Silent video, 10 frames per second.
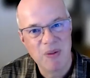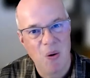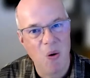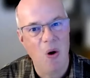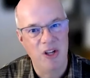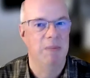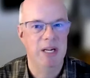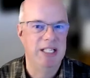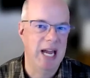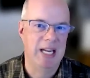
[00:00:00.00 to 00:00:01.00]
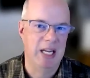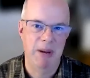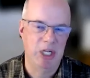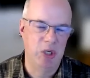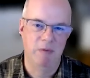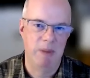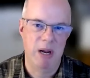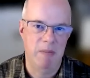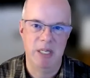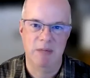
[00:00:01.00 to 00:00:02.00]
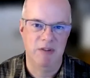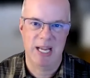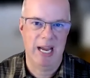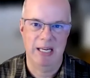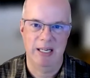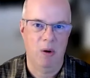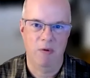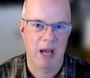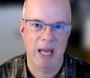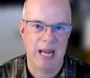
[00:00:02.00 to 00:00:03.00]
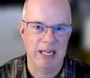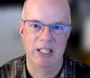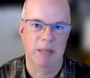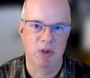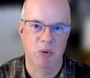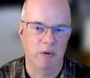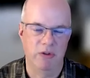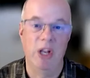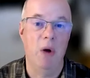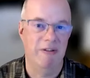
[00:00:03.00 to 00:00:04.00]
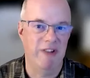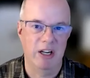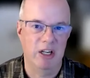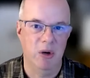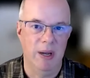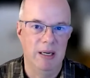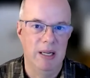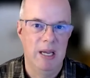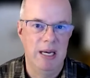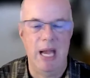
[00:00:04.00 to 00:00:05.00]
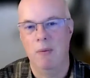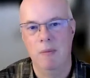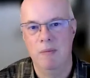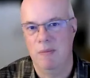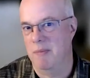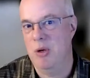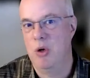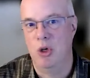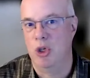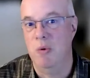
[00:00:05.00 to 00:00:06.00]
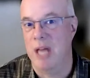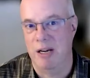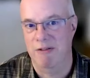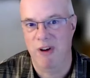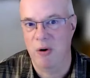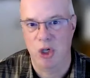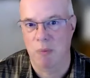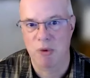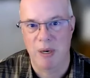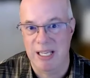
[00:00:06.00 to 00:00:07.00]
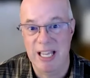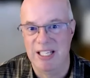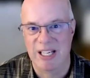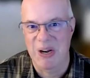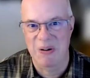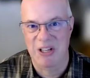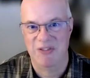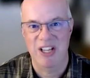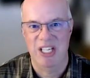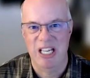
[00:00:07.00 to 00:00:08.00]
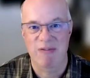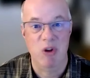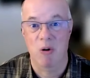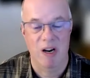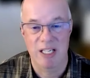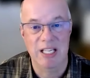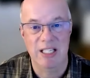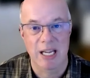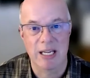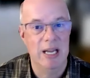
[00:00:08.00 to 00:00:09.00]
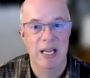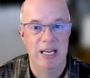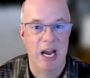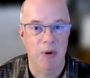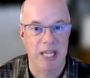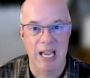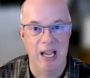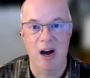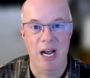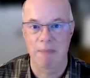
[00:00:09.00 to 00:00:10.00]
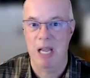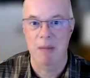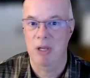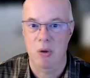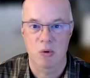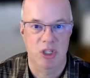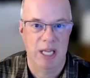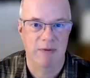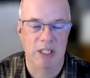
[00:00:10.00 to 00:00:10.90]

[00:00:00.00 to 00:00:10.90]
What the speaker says: Or has somebody taken a picture of the pyramids in the sand and added some sort of snow effect to it? Now, you could do that in Photoshop 20 years ago, let's face it, if you were artistic. Now with AI, maybe you just have to